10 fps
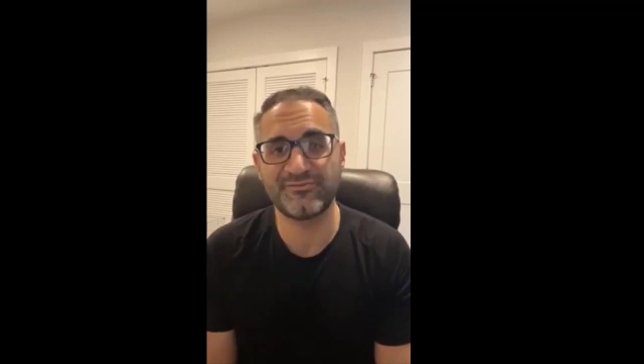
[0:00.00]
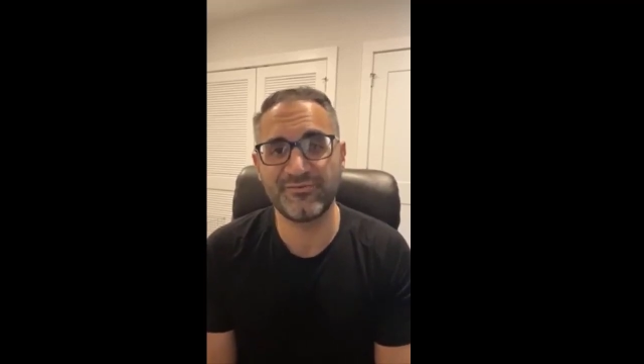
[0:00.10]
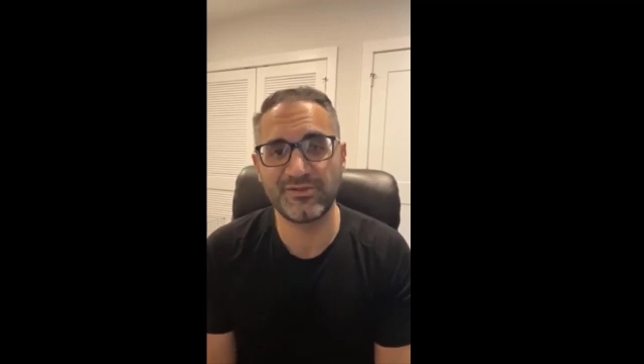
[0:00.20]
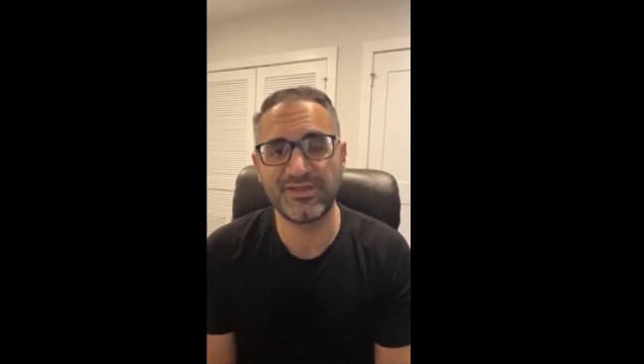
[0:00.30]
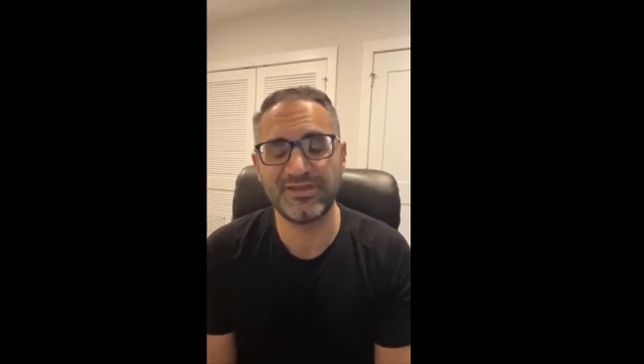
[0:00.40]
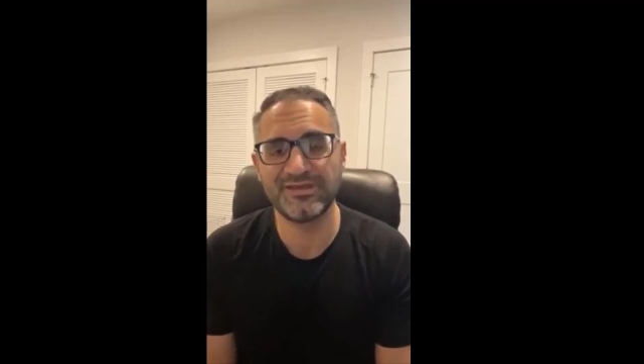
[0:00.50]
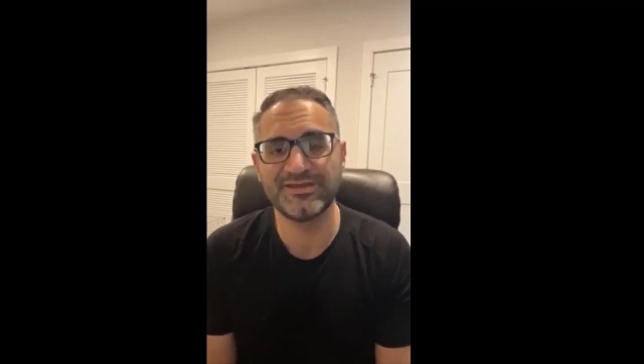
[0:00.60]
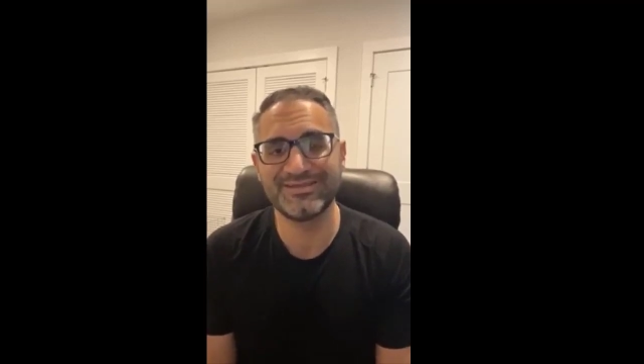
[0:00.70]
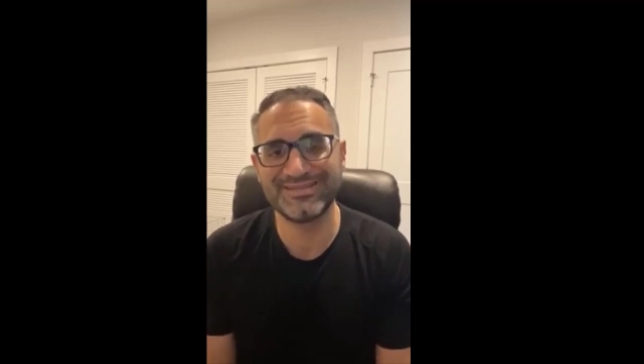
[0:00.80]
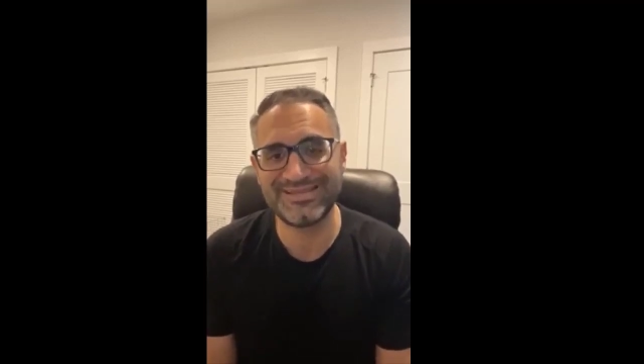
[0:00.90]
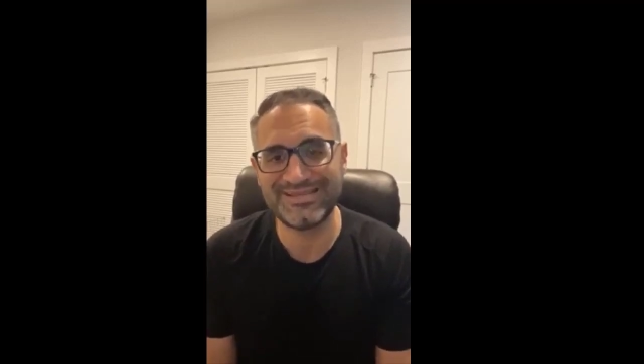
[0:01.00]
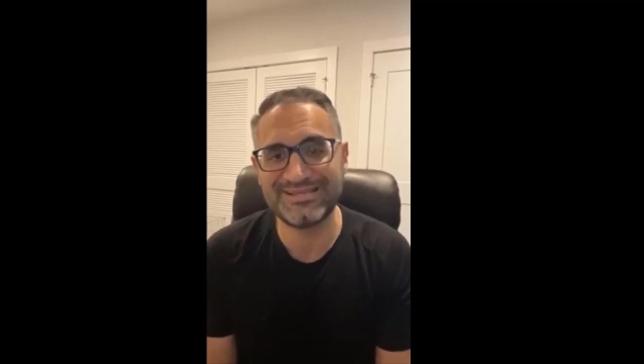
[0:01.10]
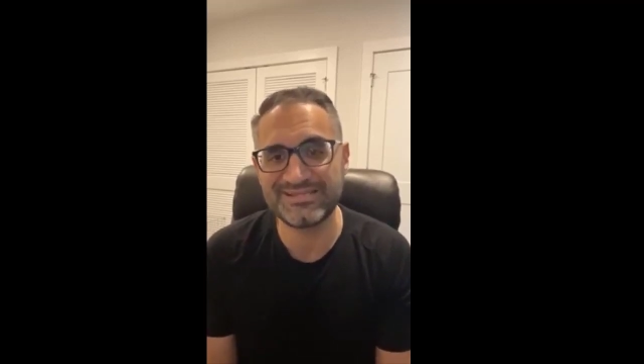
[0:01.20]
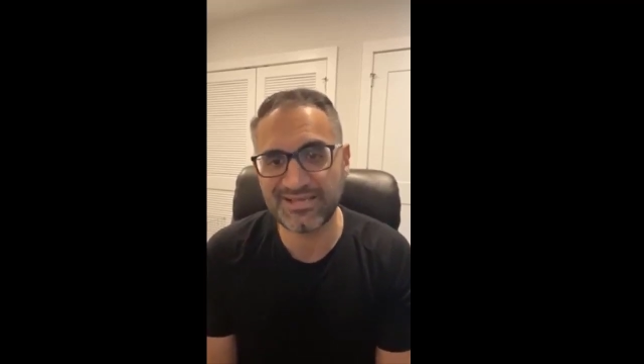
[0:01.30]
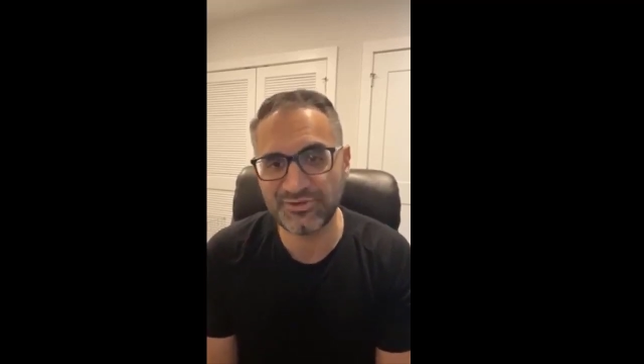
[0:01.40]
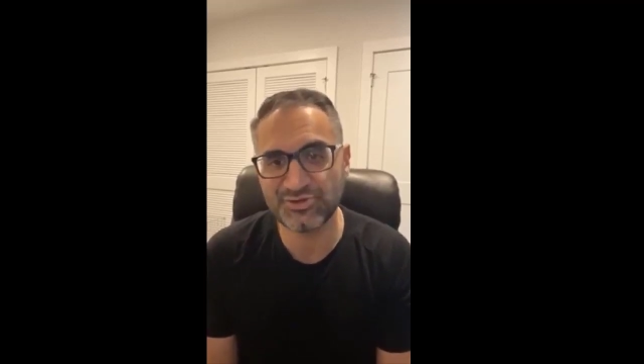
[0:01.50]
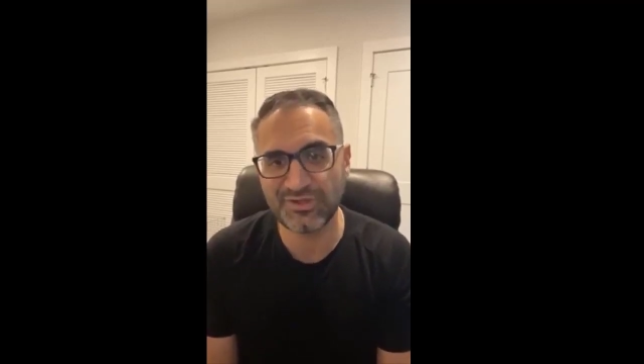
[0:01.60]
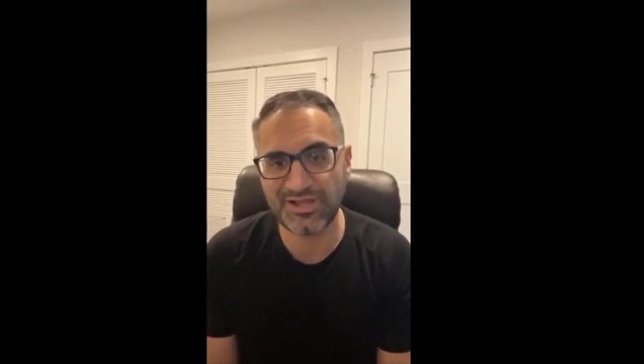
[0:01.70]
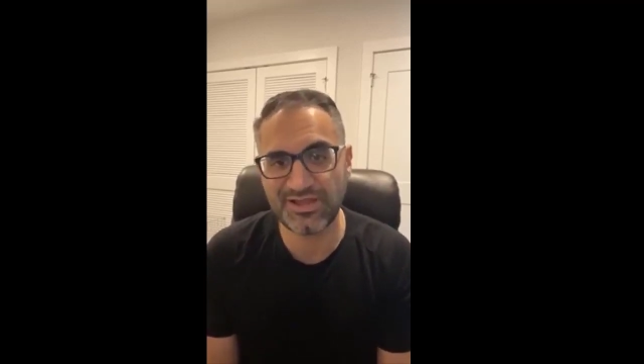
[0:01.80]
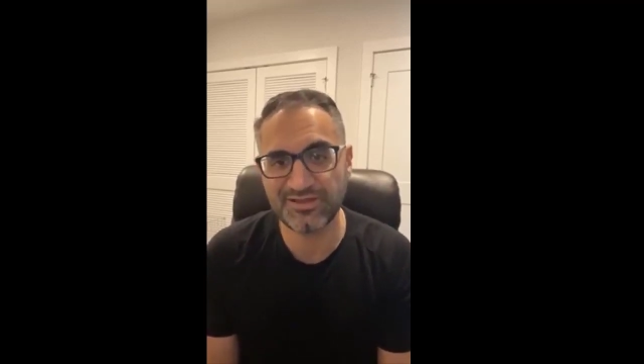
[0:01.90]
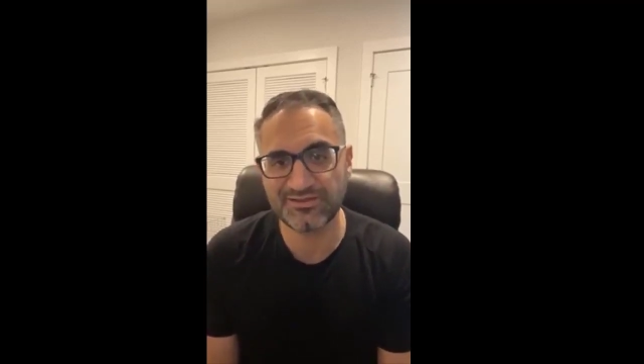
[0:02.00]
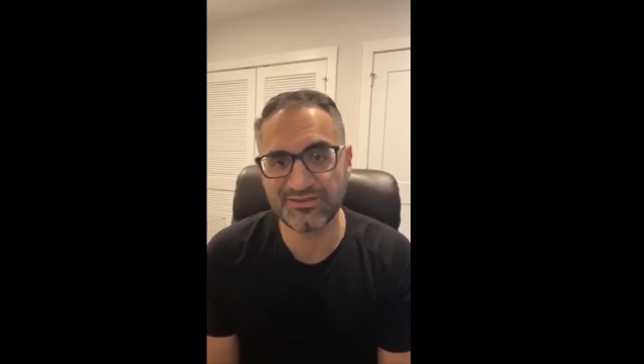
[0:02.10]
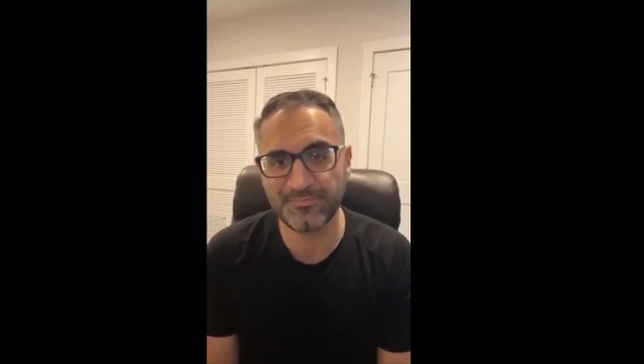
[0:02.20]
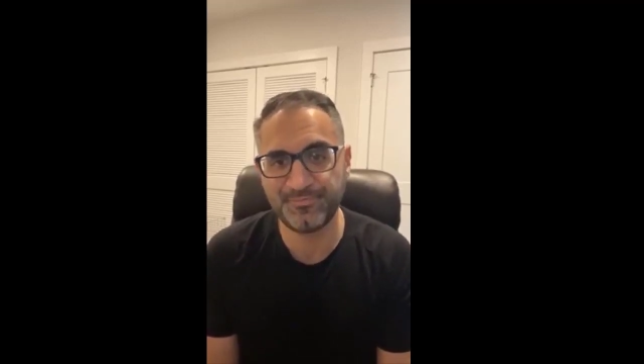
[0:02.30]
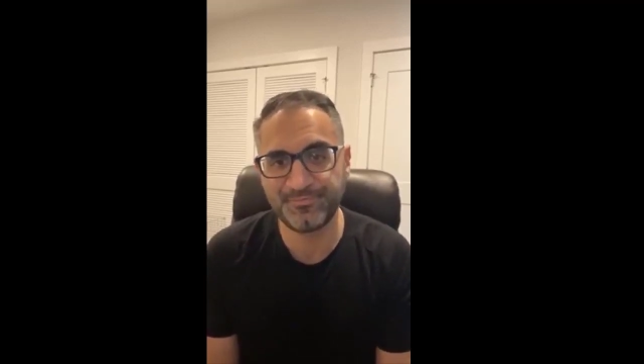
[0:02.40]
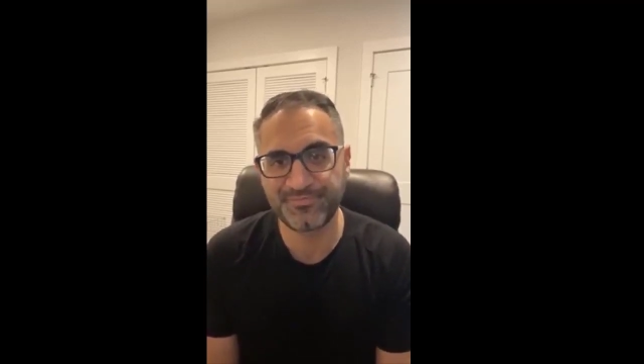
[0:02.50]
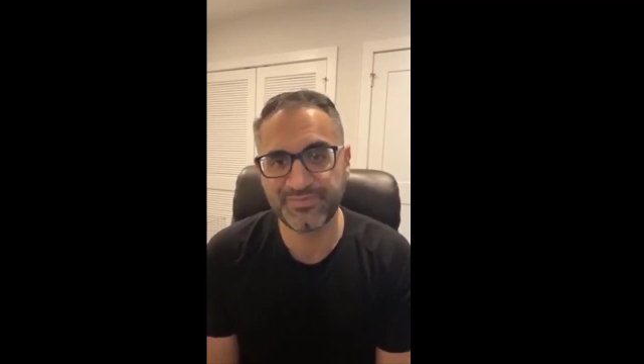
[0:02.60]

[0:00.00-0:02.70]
fully decentralized.